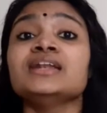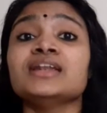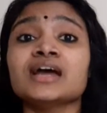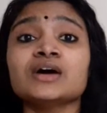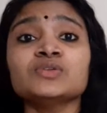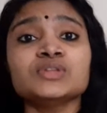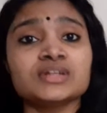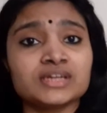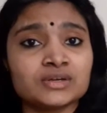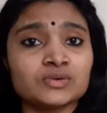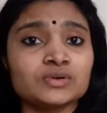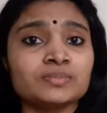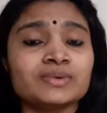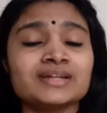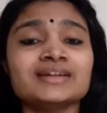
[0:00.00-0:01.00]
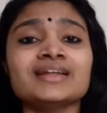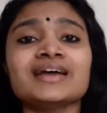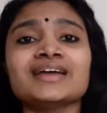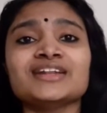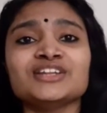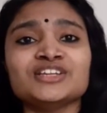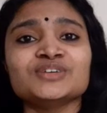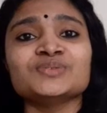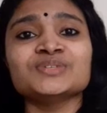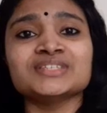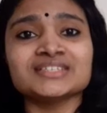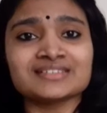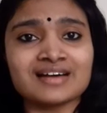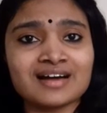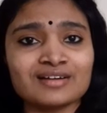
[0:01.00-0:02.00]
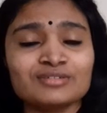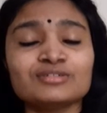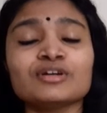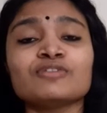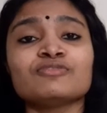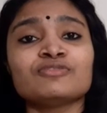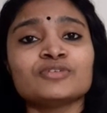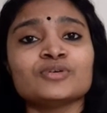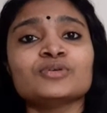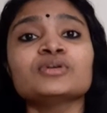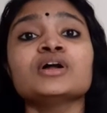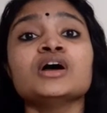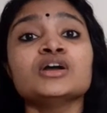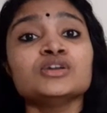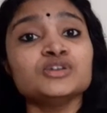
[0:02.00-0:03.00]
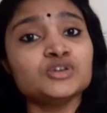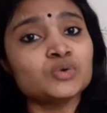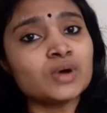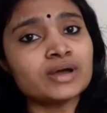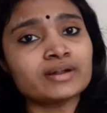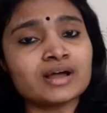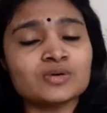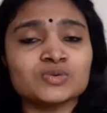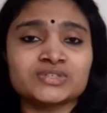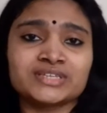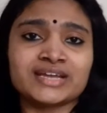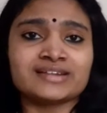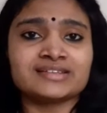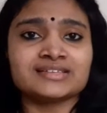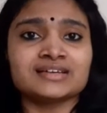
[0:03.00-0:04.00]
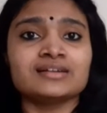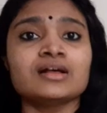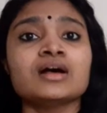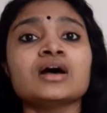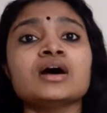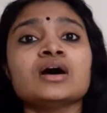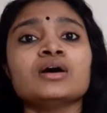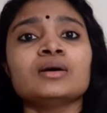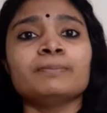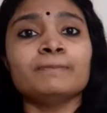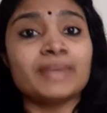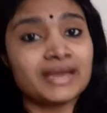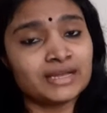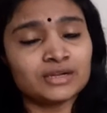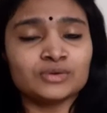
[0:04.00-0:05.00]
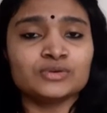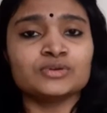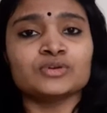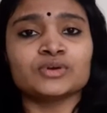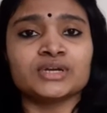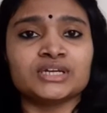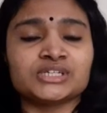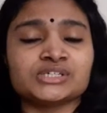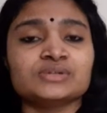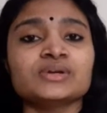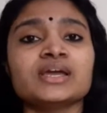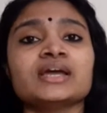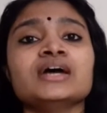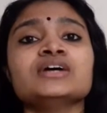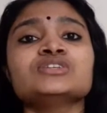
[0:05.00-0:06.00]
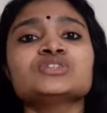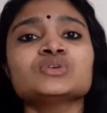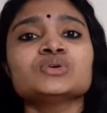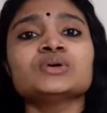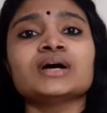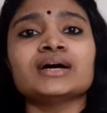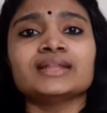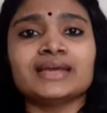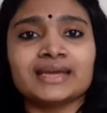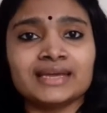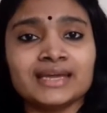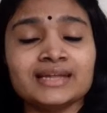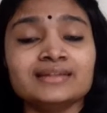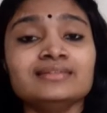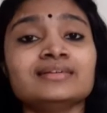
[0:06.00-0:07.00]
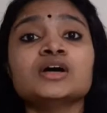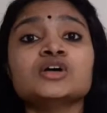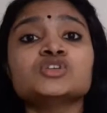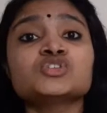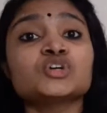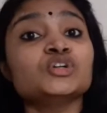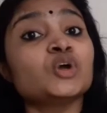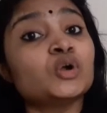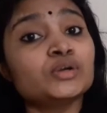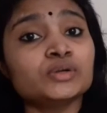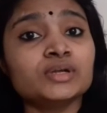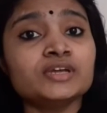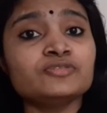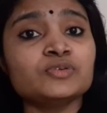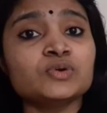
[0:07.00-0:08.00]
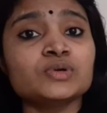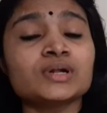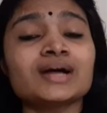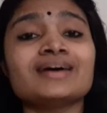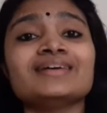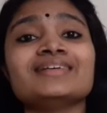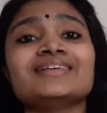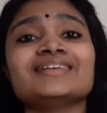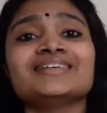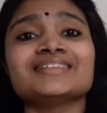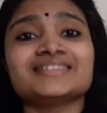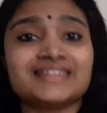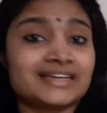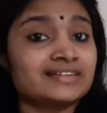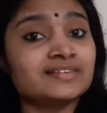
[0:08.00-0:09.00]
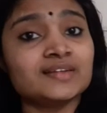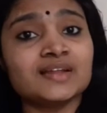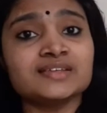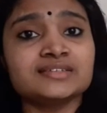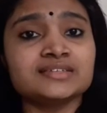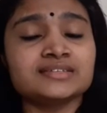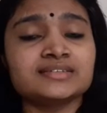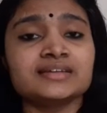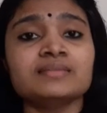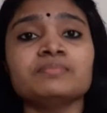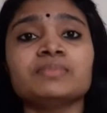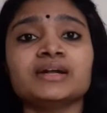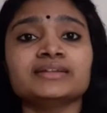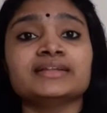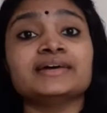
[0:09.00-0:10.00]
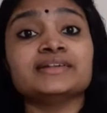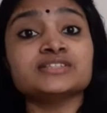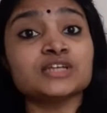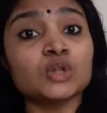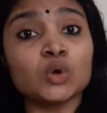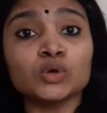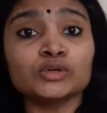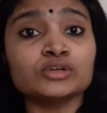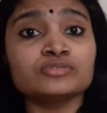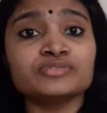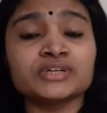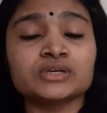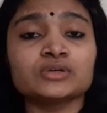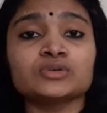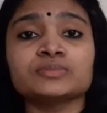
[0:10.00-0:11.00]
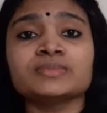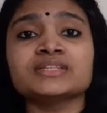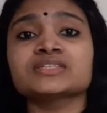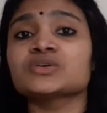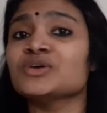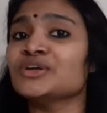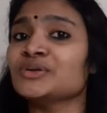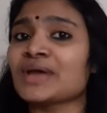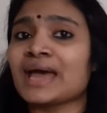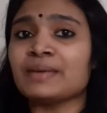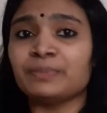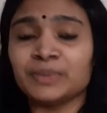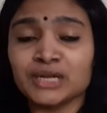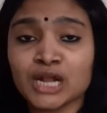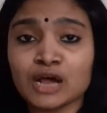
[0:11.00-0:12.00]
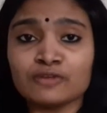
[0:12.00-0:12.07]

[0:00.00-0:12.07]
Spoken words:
Now the recruitment news is out for URO Center, Bangalore location. Okay, so again, so not only for technical assistant, but there is a lot of recruitments going to happen